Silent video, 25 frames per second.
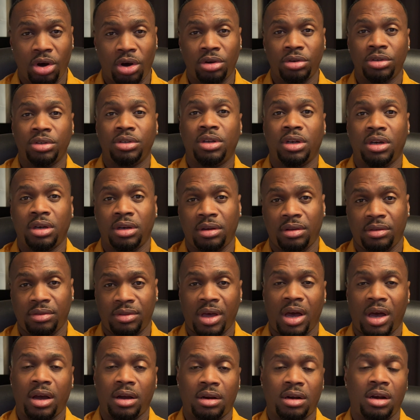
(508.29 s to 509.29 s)
under
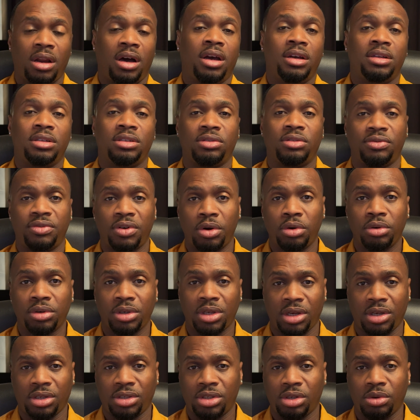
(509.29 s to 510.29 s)
that client's
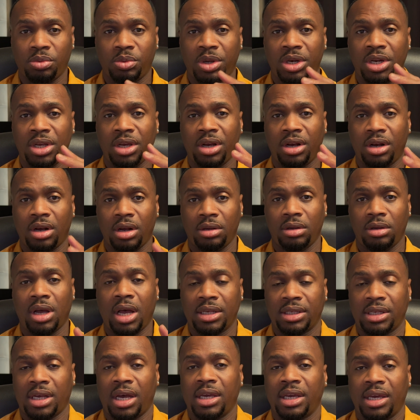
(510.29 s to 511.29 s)
folder. So
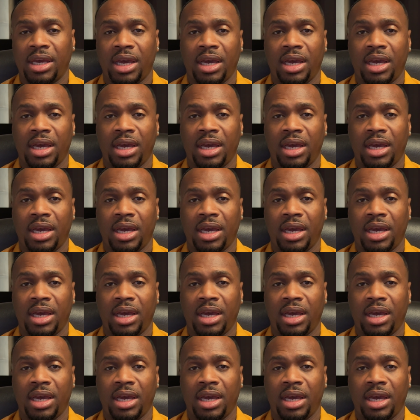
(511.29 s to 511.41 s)
as I